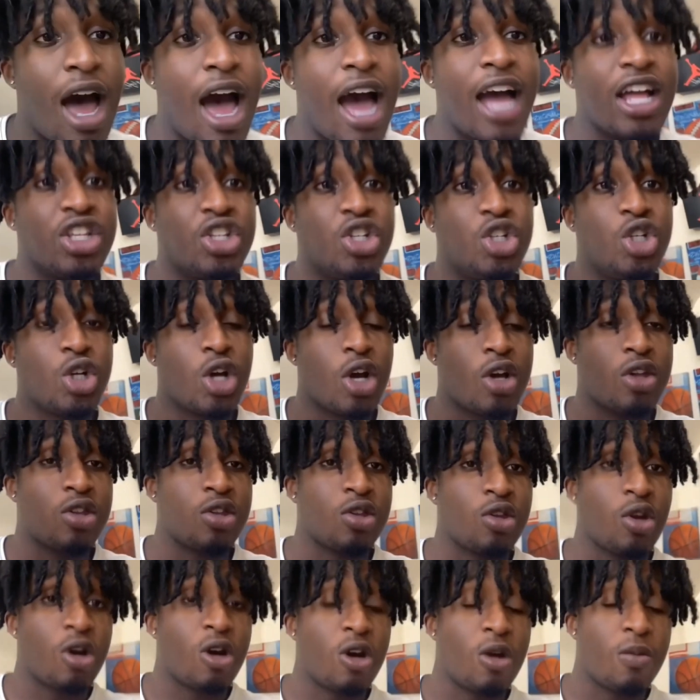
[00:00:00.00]
I just
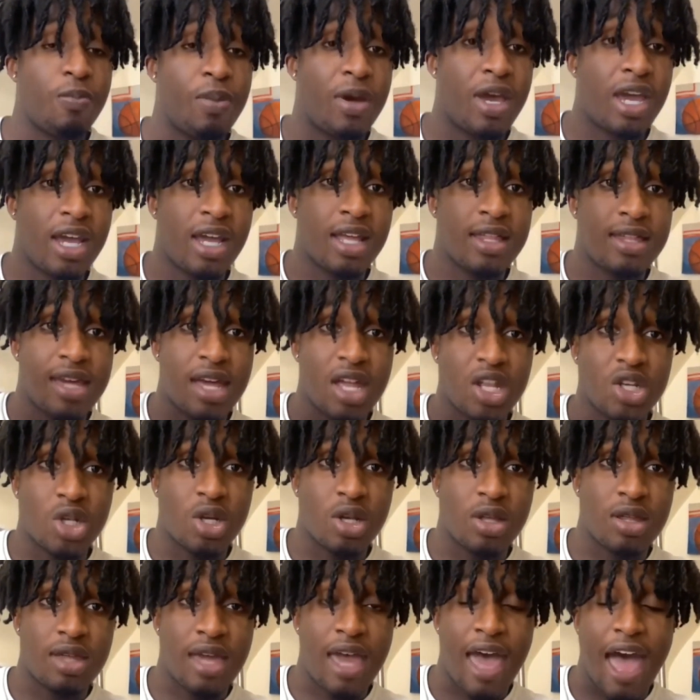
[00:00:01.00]
started paying
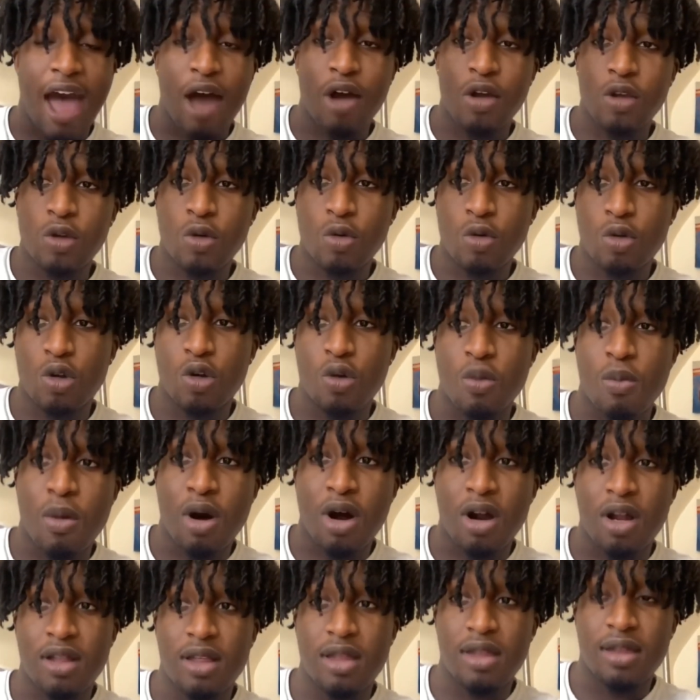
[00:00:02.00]
attention to how YouTube
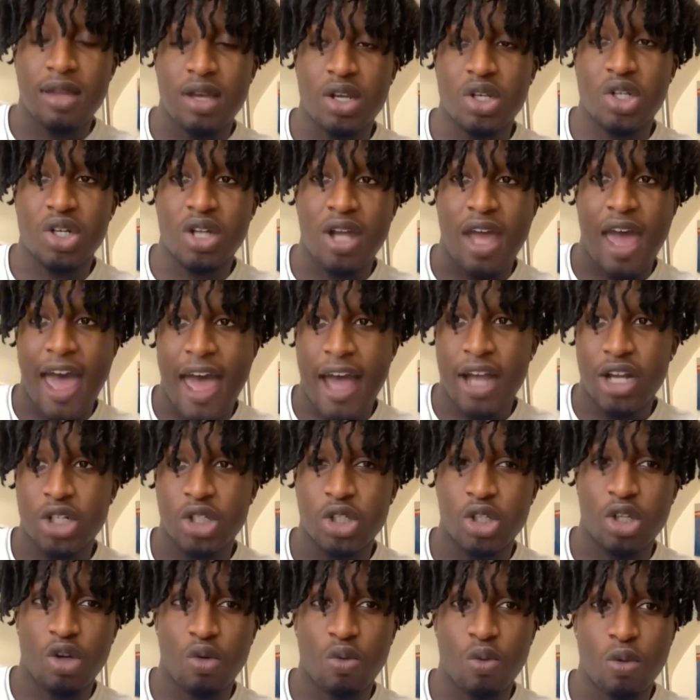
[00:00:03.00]
monetization
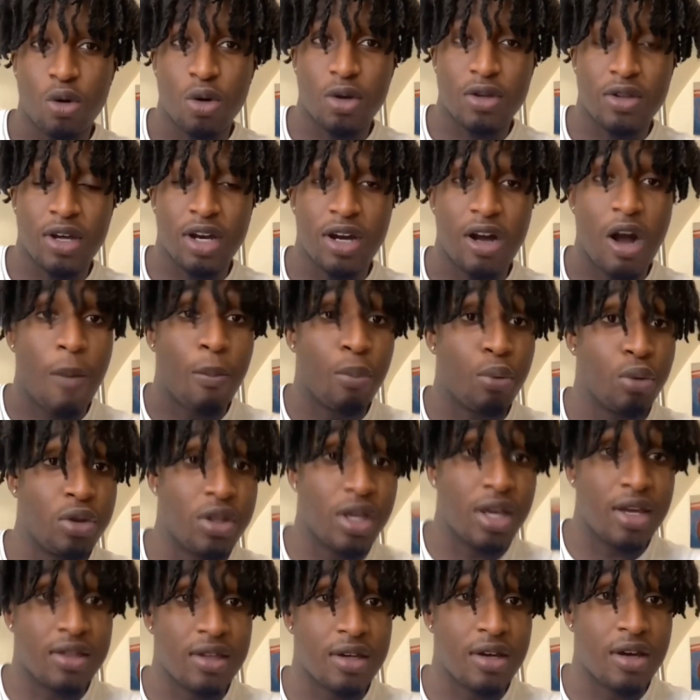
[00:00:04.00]
actually works a couple
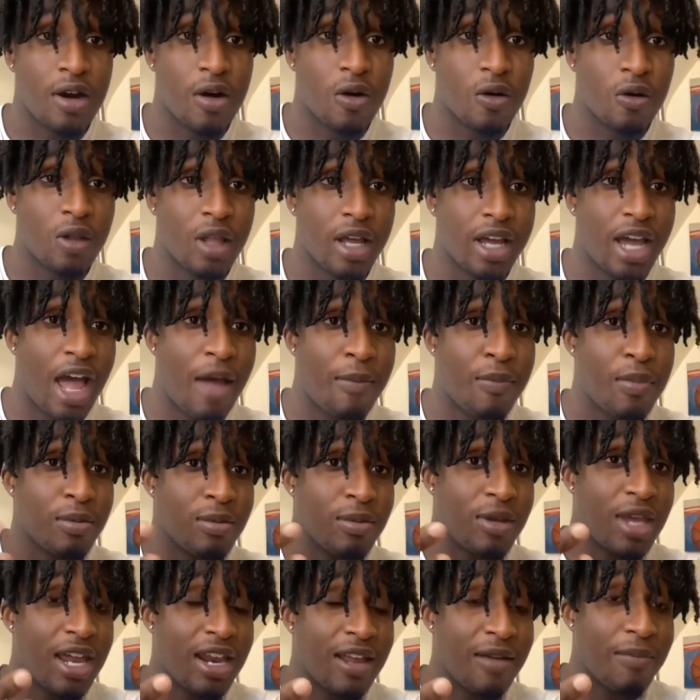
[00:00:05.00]
days ago. Like I've been
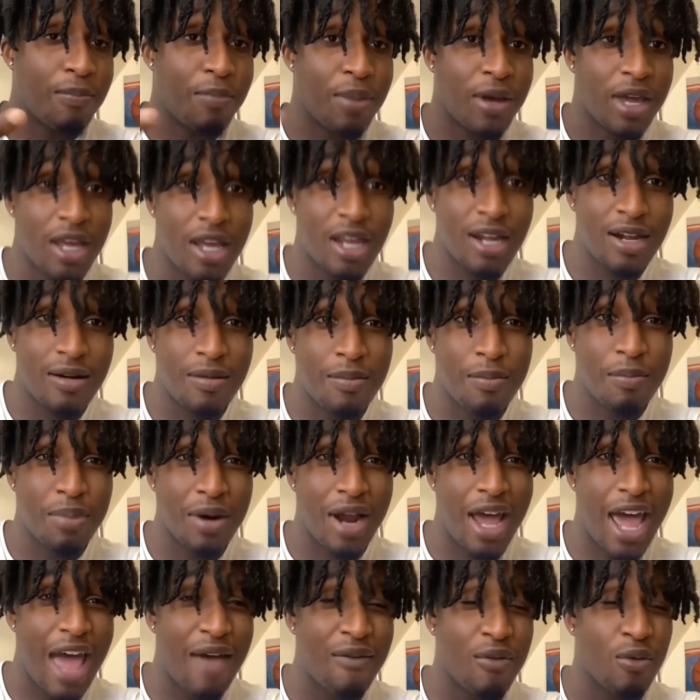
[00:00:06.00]
getting paid,
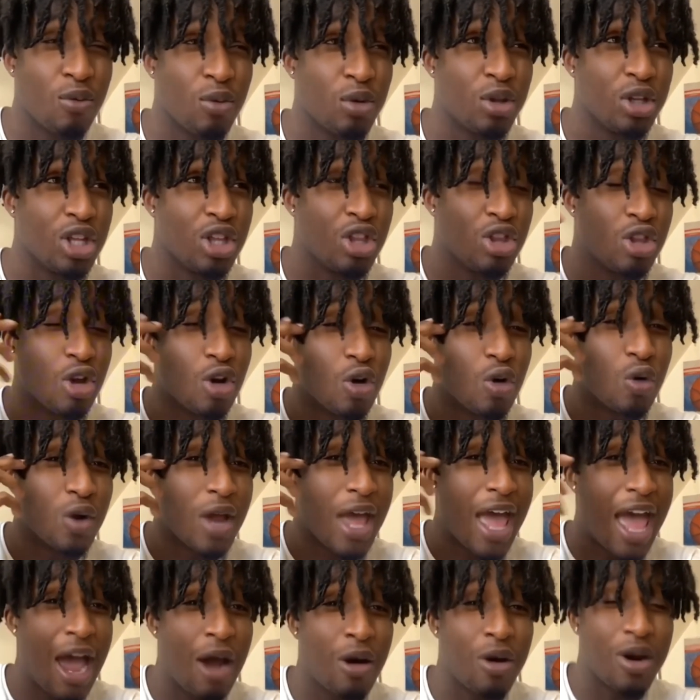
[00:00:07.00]
but I haven't really known
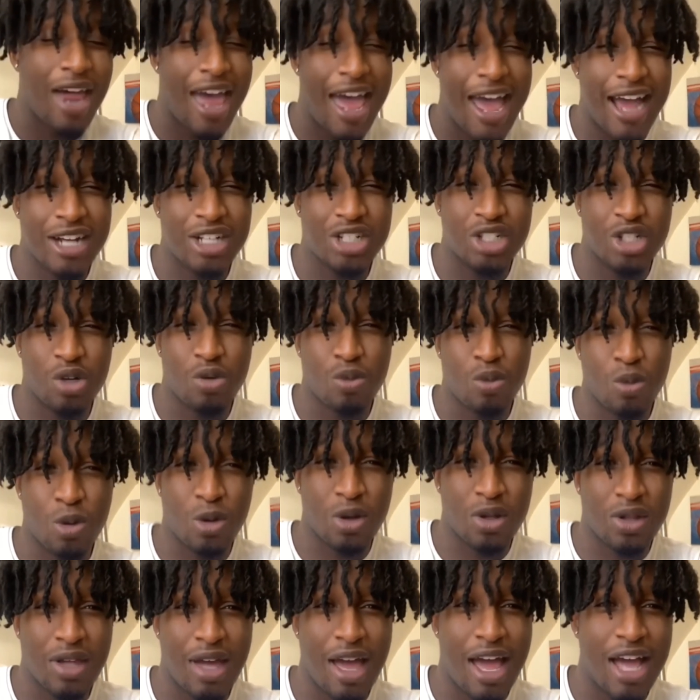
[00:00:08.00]
how it actually
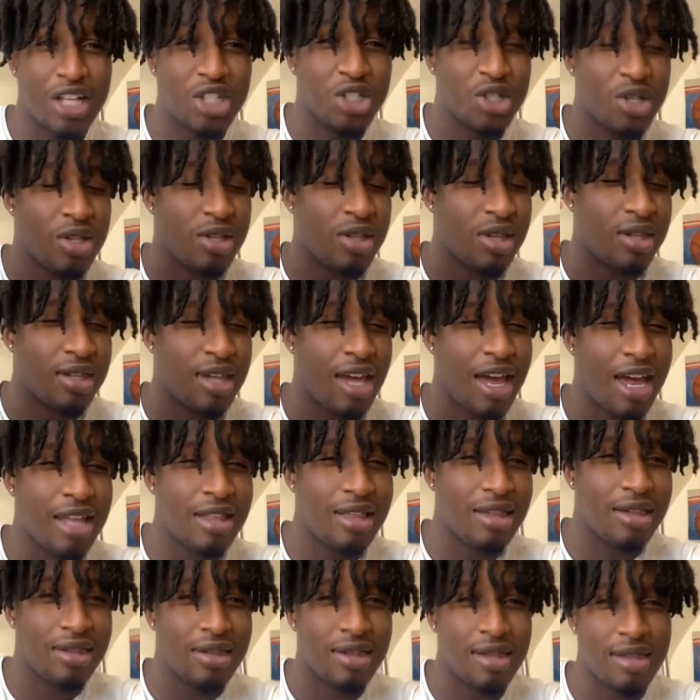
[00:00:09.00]
works. I just decided
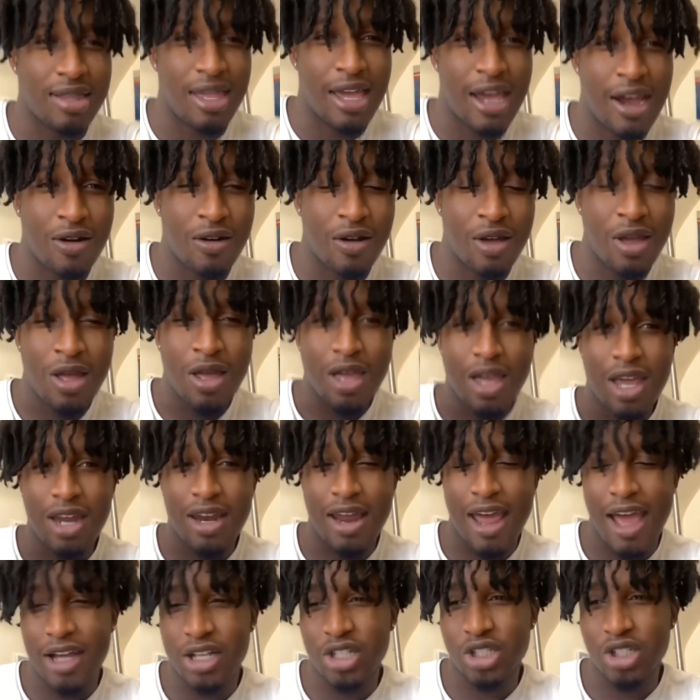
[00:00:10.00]
to sit down
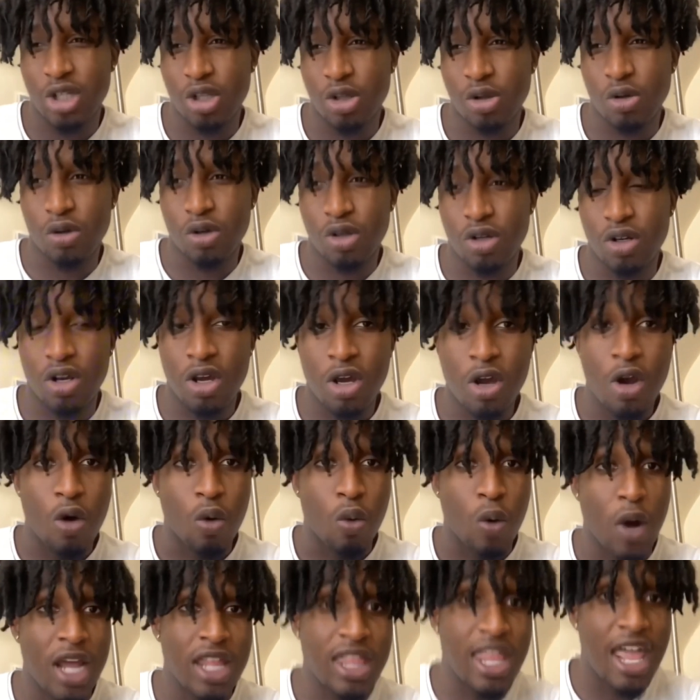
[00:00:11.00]
and actually learn it.
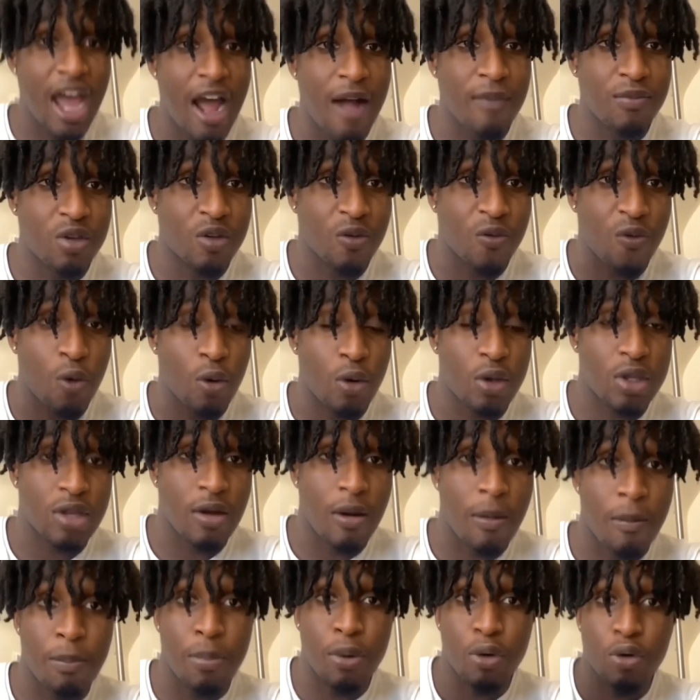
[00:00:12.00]
Right now, I'm just focused
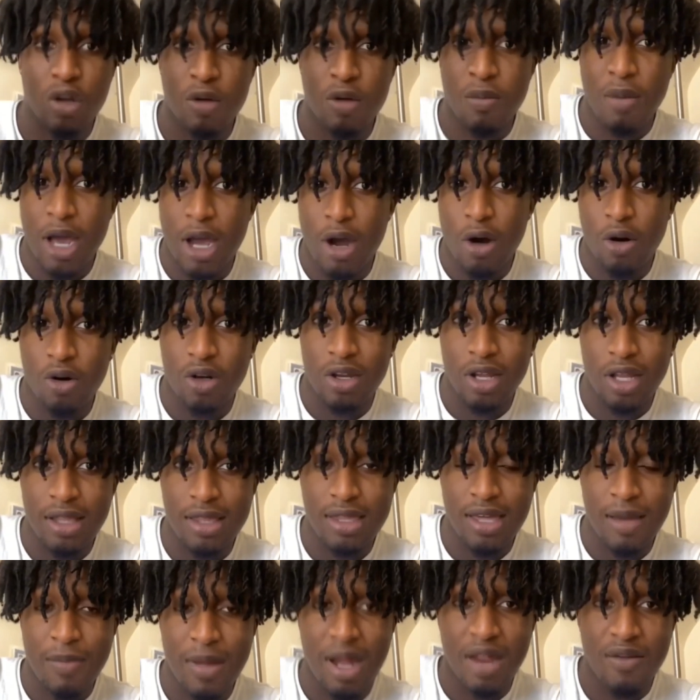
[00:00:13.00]
on building my audience.
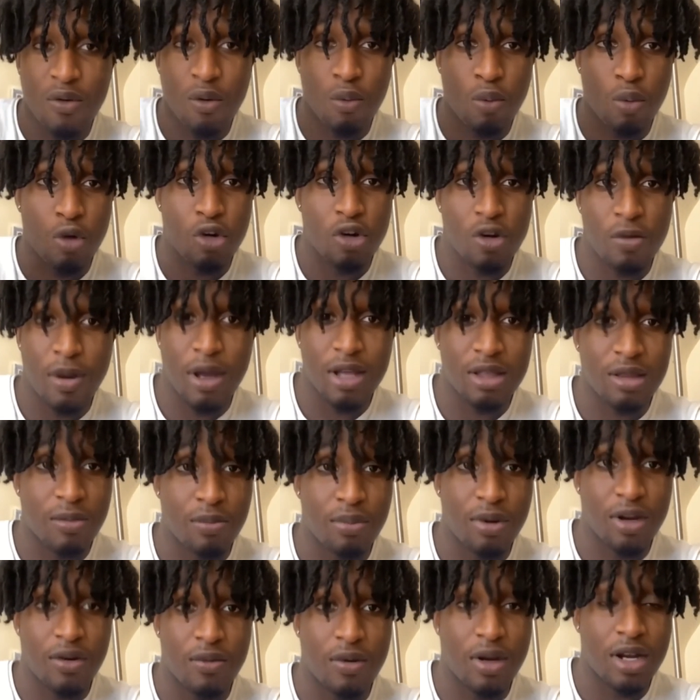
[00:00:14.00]
I'm not even worried about the
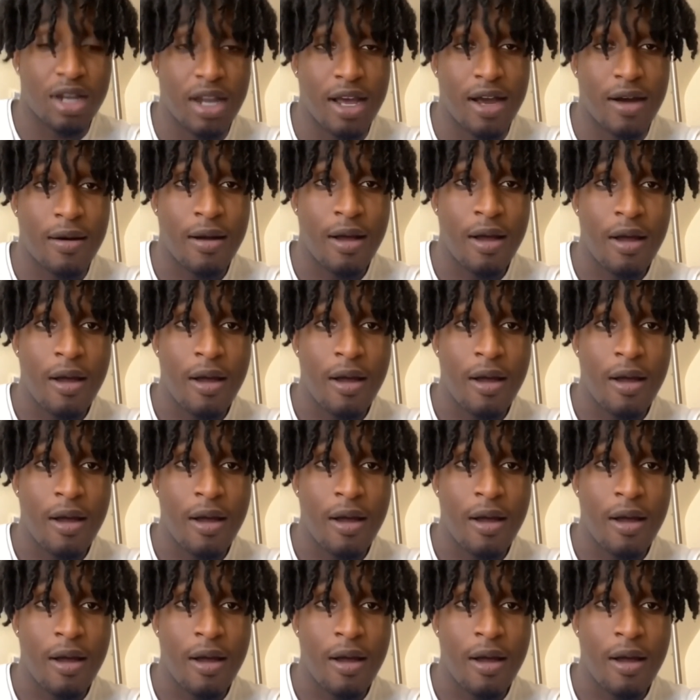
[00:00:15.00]
bread right now.